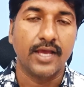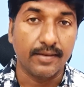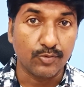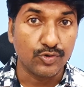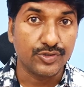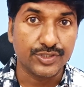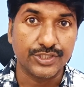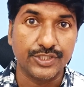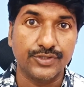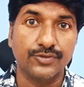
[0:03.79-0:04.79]
I'm going to
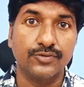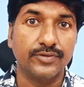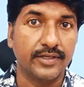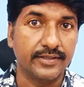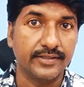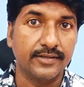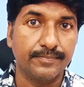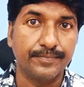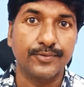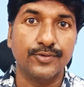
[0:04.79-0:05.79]
share you the
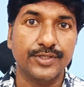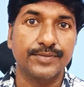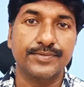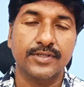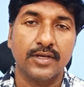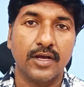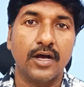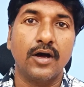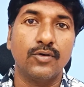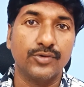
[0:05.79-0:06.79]
real pro tips
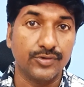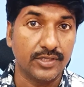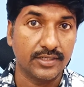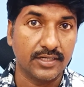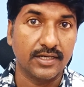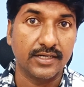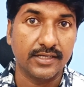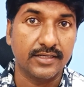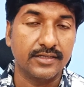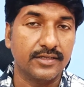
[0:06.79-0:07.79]
how you can
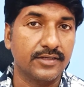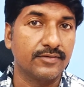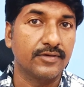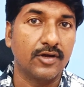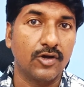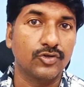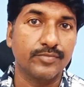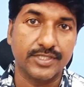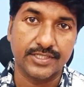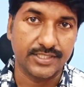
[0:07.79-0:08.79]
clear your
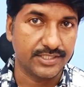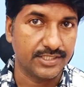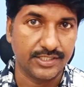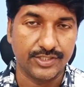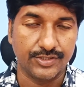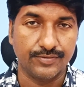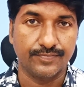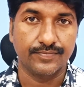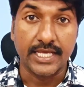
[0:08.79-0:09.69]
automation testing interview,